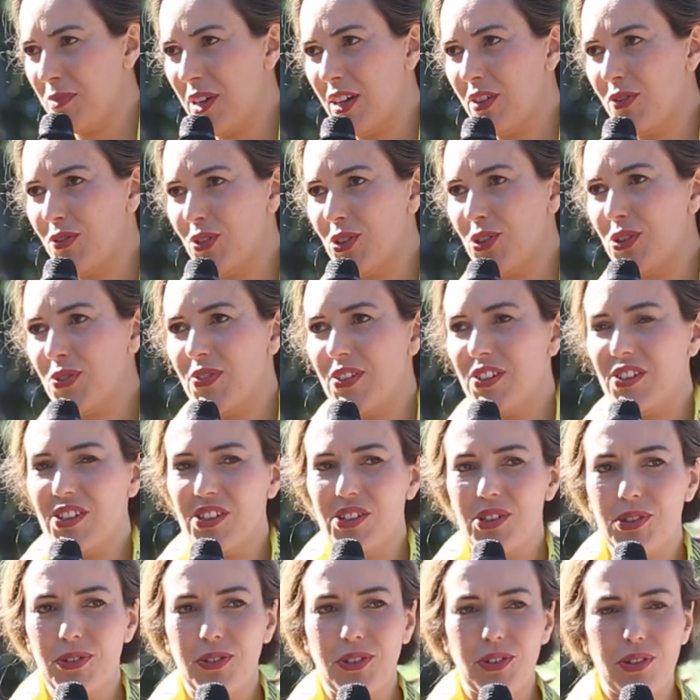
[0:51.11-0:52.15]
my first
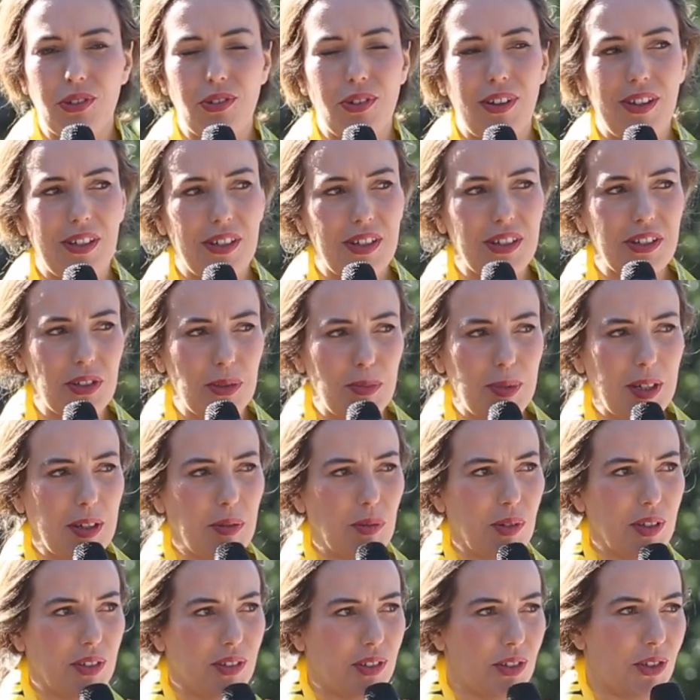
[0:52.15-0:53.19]
visit to Australia to be
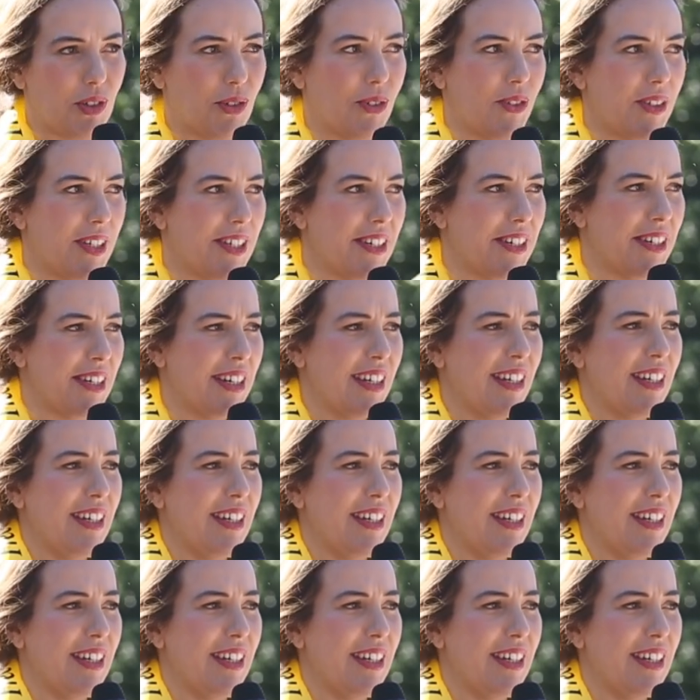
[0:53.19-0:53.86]
with Julian